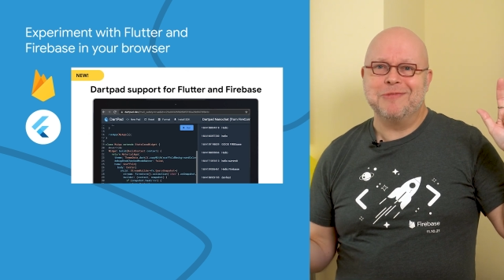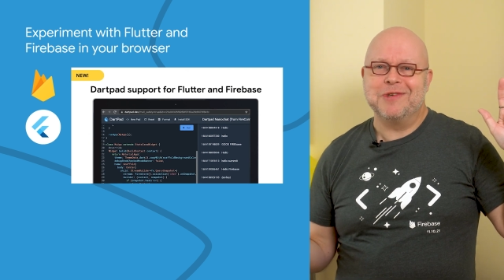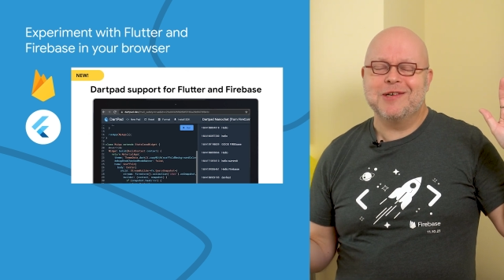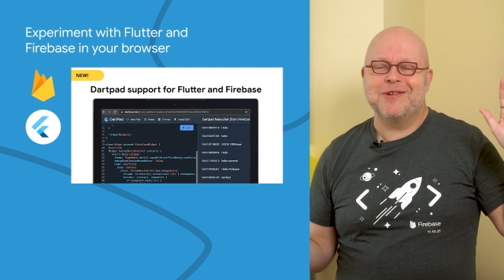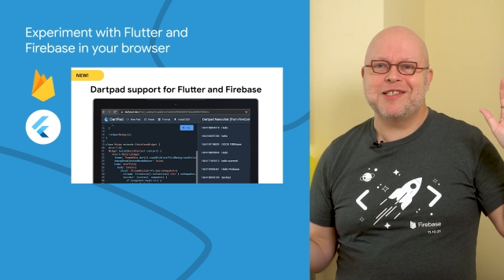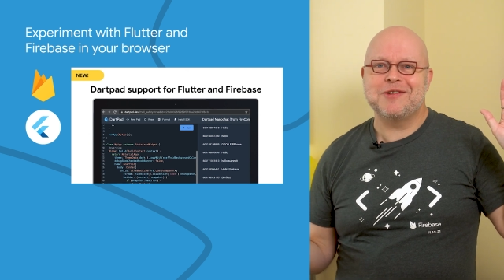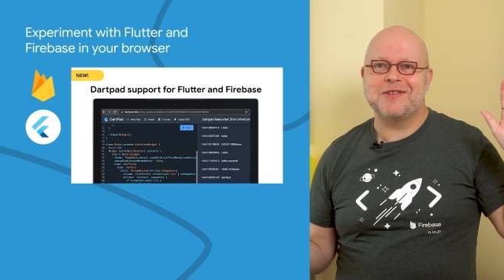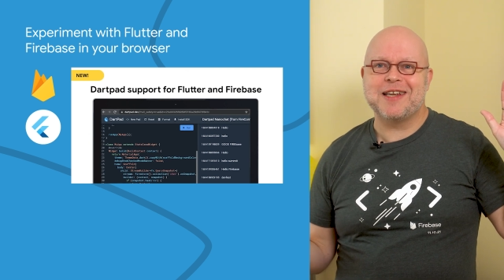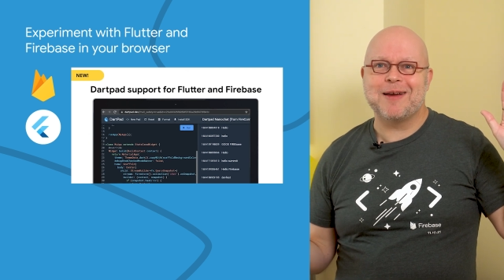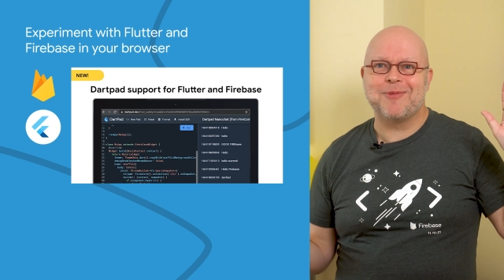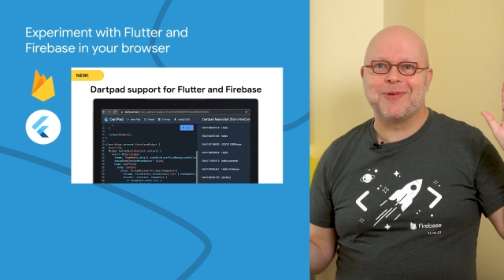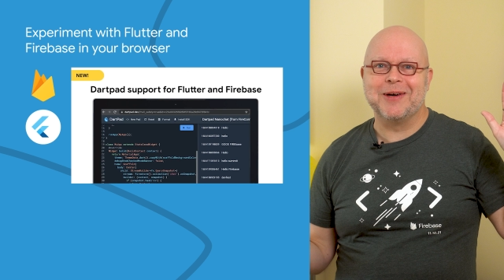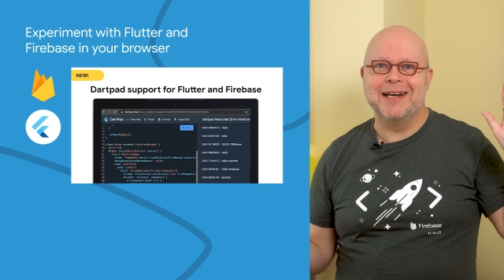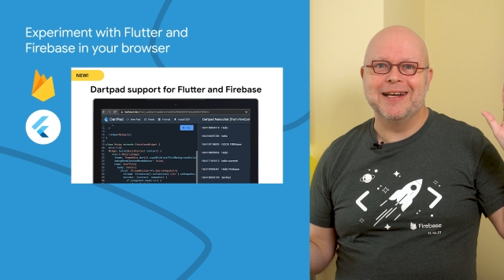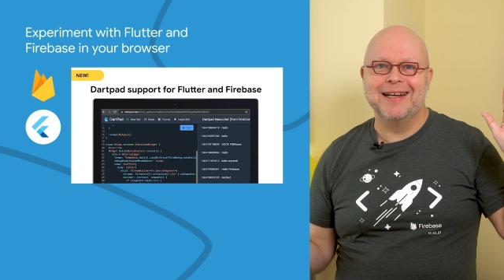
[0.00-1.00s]
There is no step
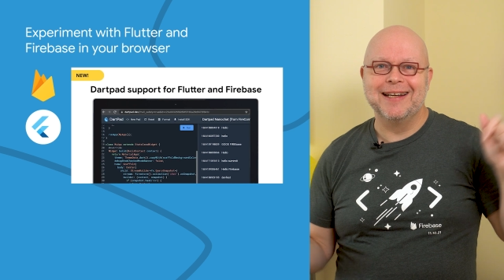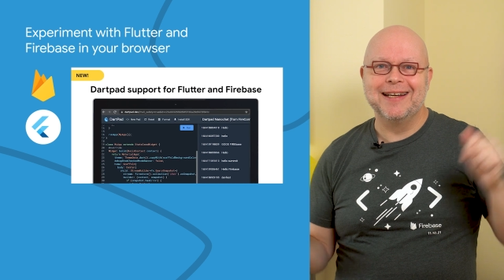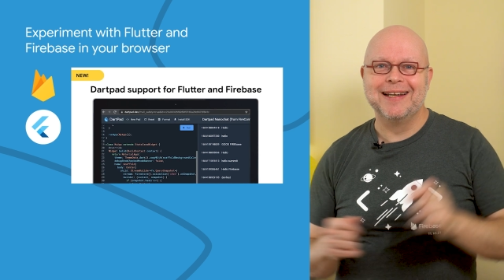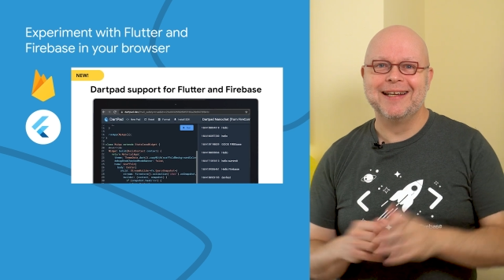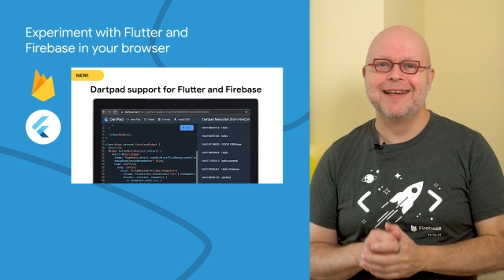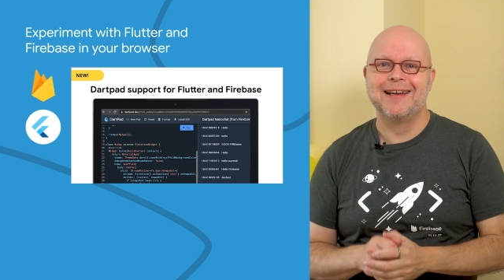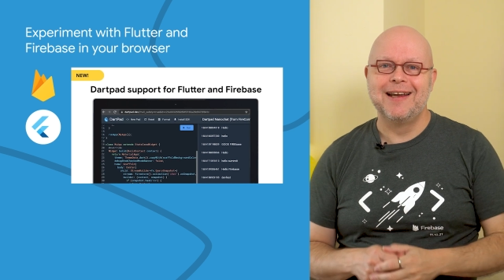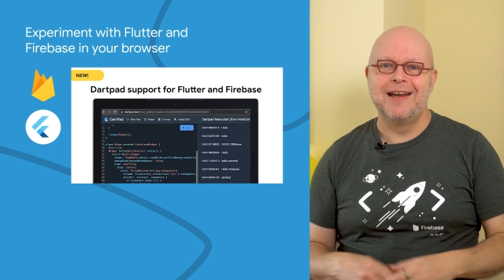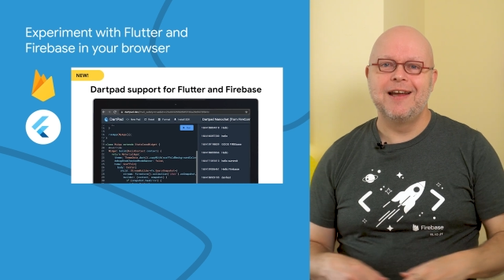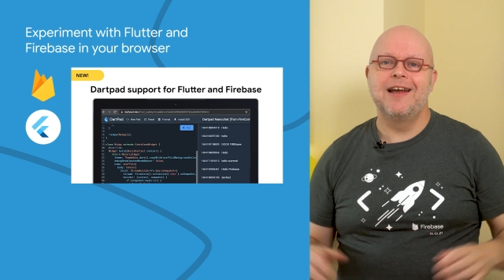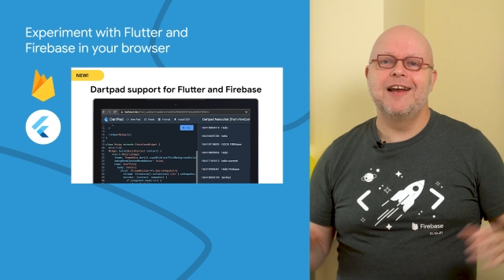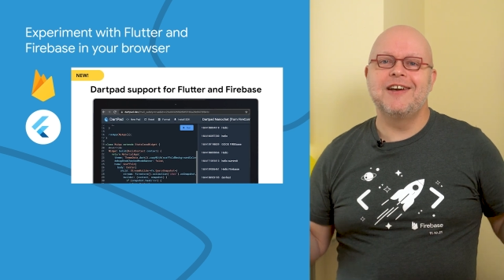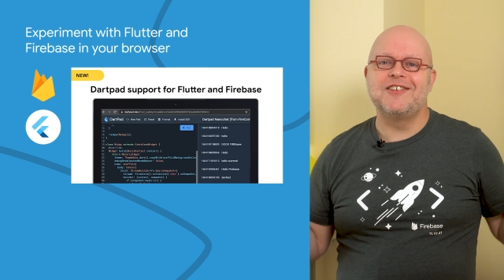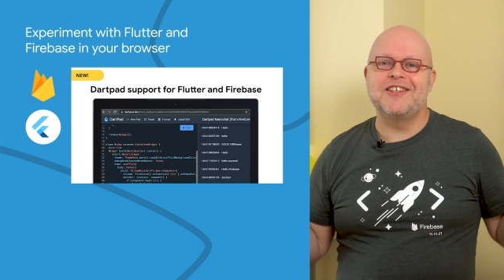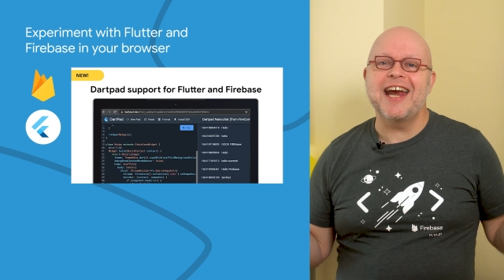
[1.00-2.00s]
three
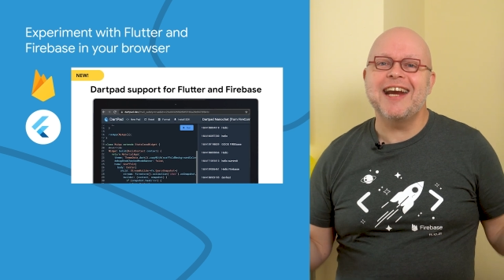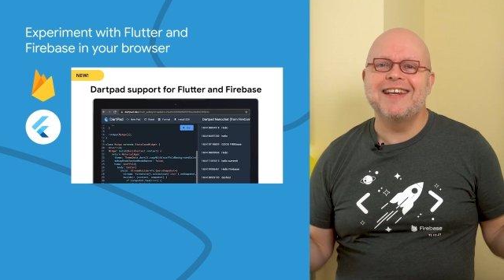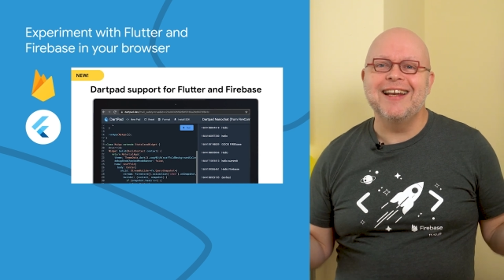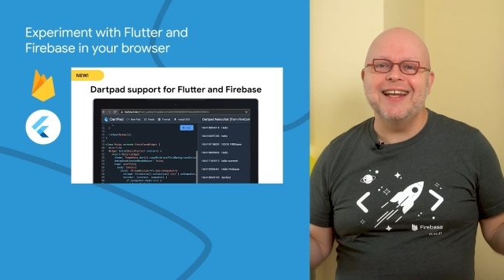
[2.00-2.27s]
check the